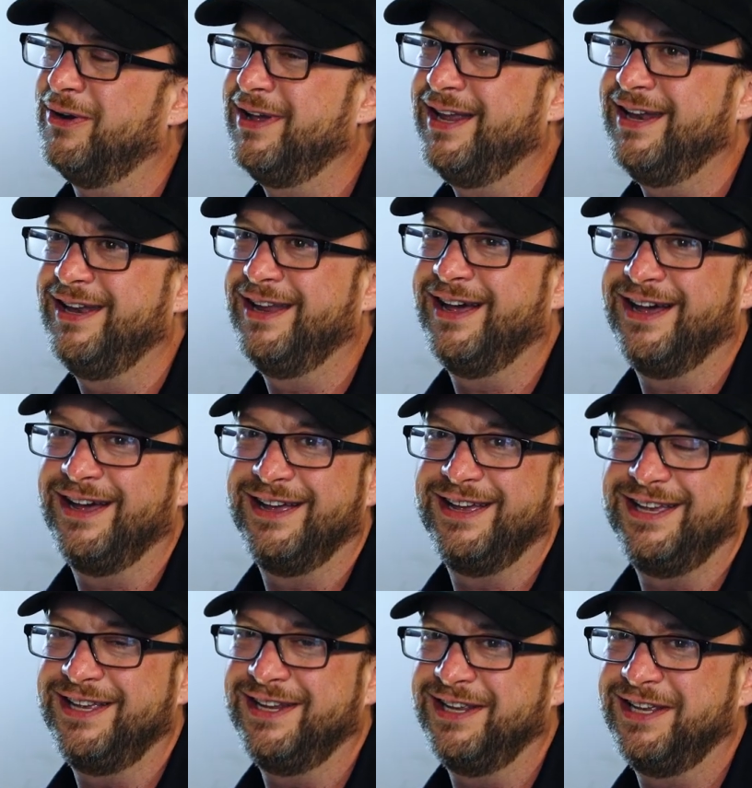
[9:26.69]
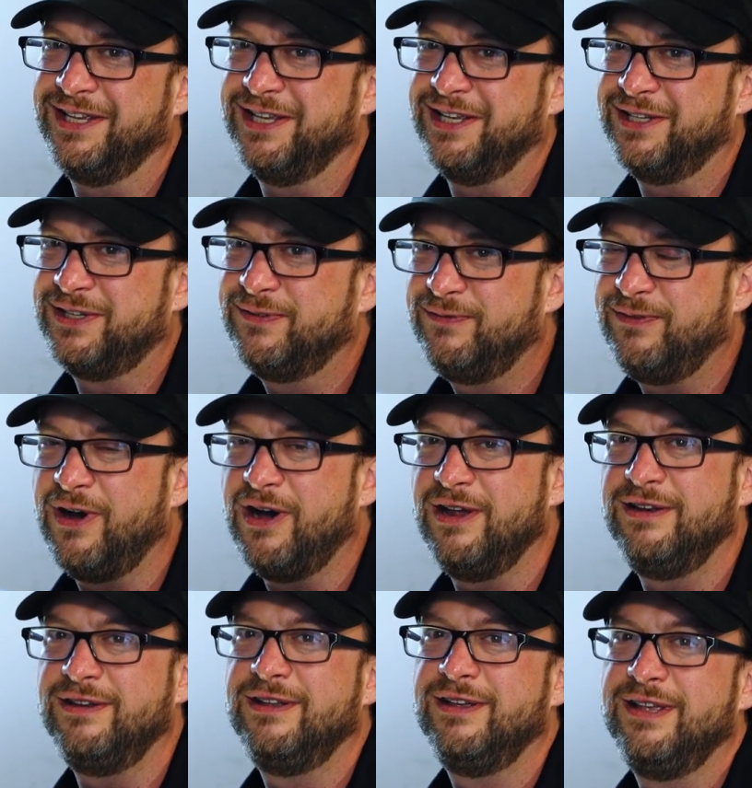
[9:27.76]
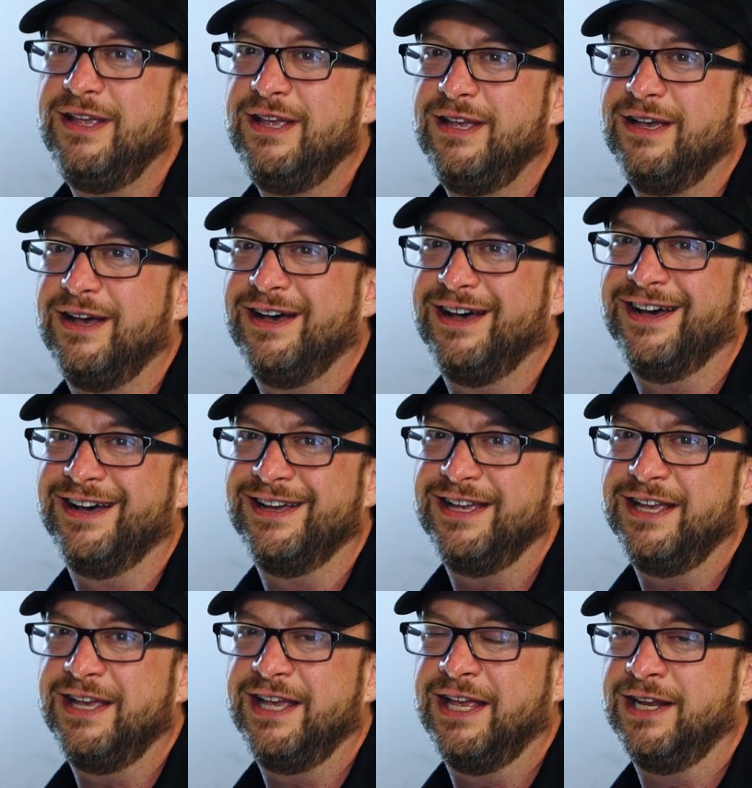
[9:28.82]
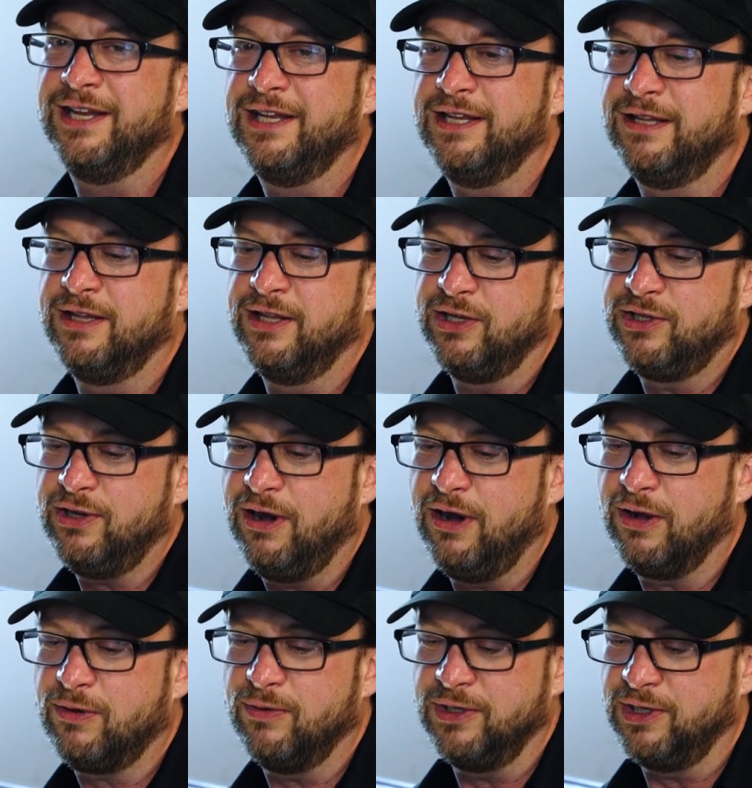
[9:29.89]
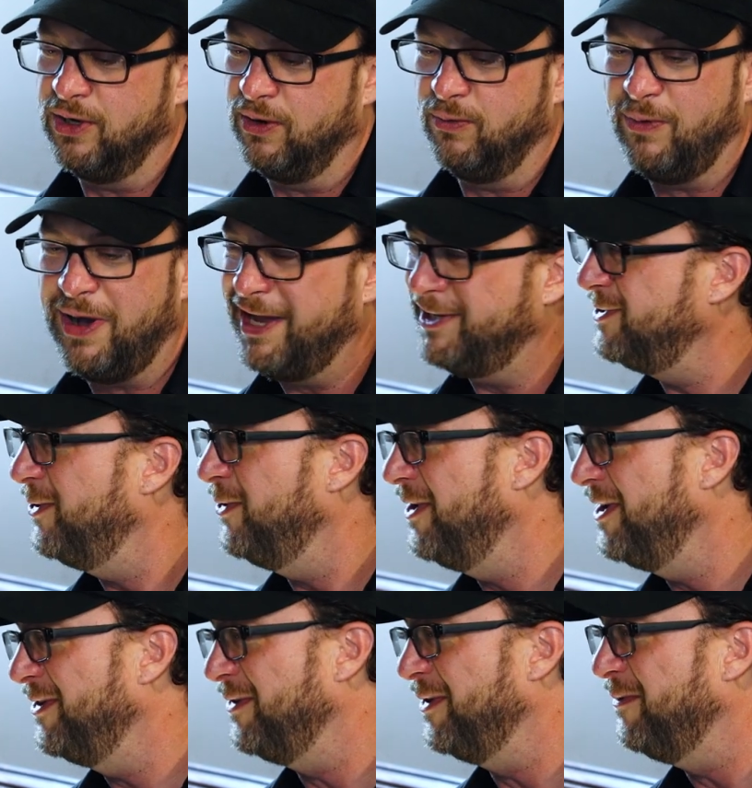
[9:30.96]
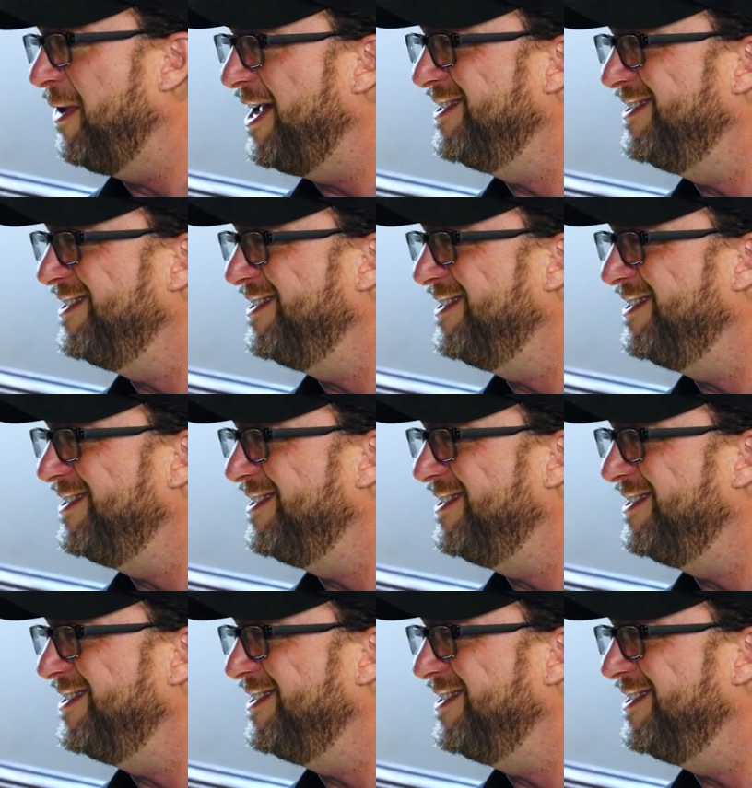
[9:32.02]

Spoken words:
And it's fun. And the talk, why is it angry? Why